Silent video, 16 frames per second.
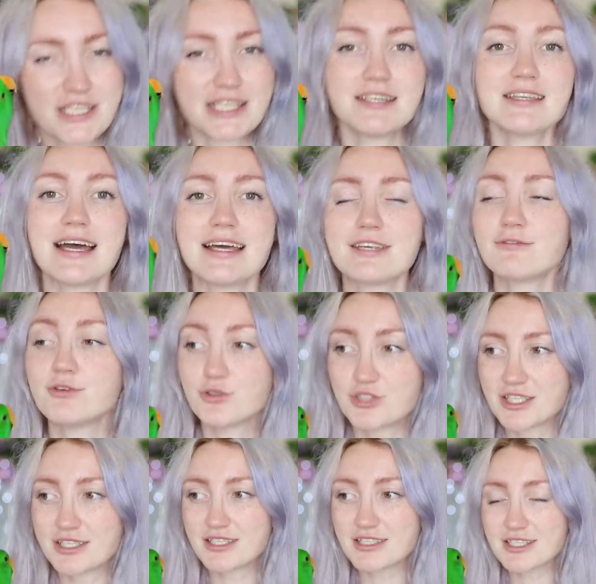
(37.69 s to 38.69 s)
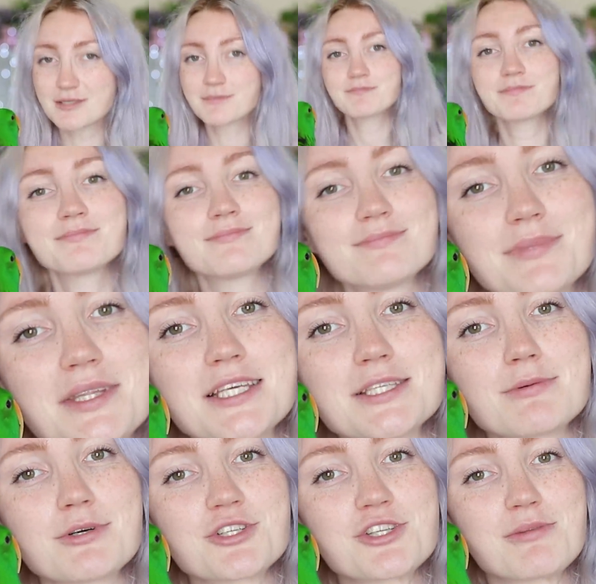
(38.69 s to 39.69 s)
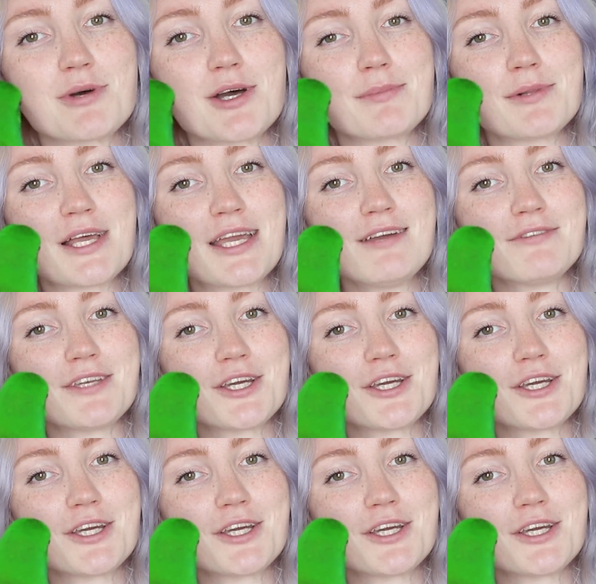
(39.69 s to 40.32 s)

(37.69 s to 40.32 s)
did and if you didn't, please watch the purple hair